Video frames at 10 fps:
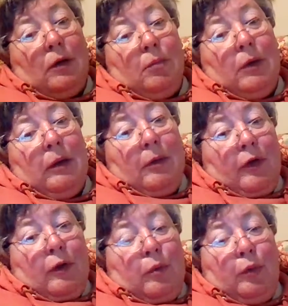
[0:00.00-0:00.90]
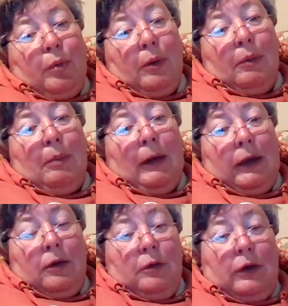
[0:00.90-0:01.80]
my mother would
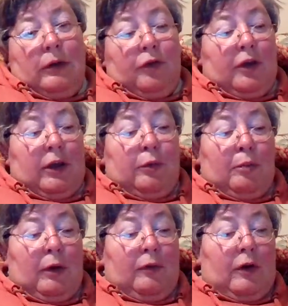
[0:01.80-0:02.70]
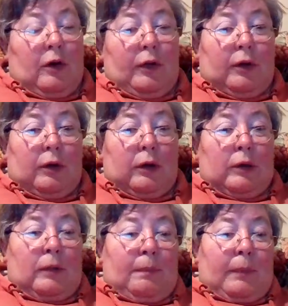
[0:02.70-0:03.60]
probably only have stayed with my father
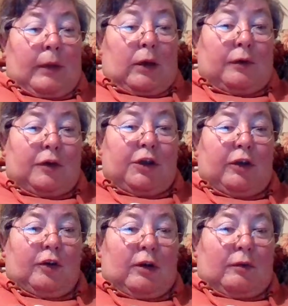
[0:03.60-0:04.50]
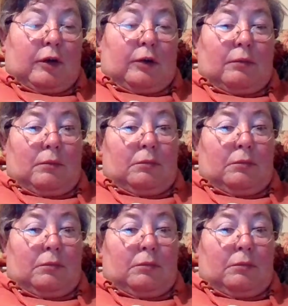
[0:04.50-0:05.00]
after she discovered